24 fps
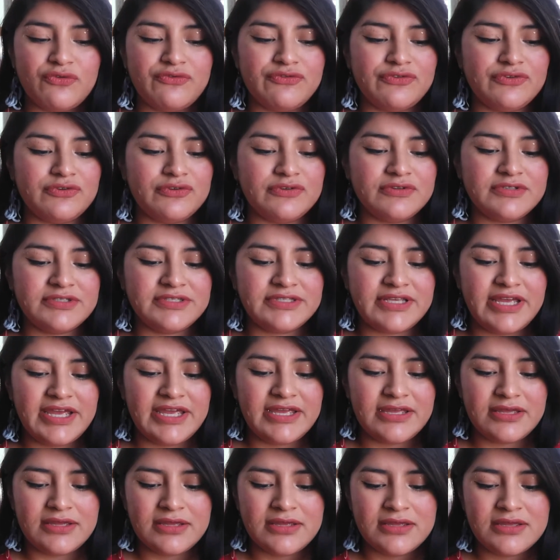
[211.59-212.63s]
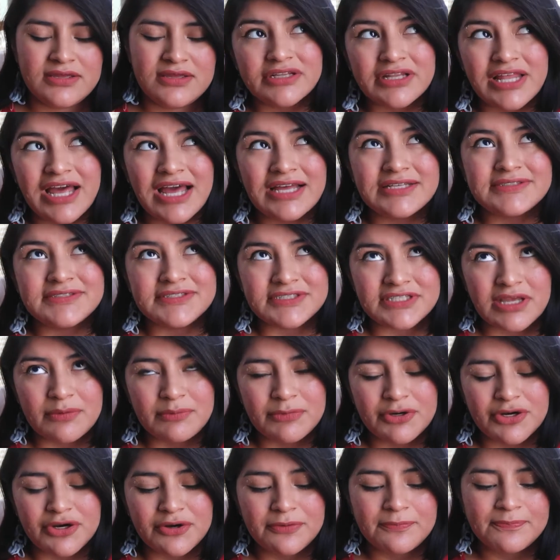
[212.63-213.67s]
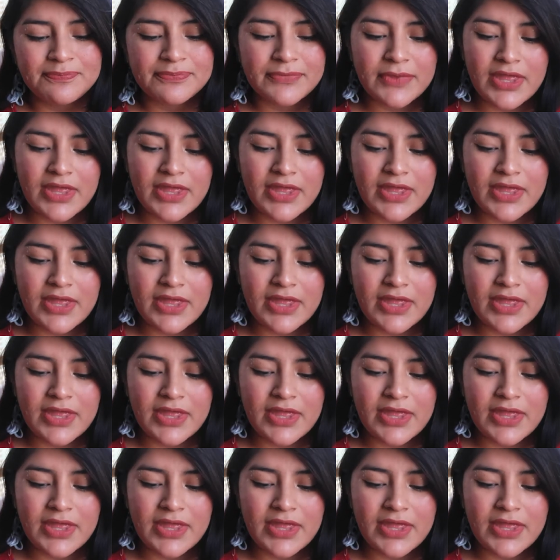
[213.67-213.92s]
Foods like last summer.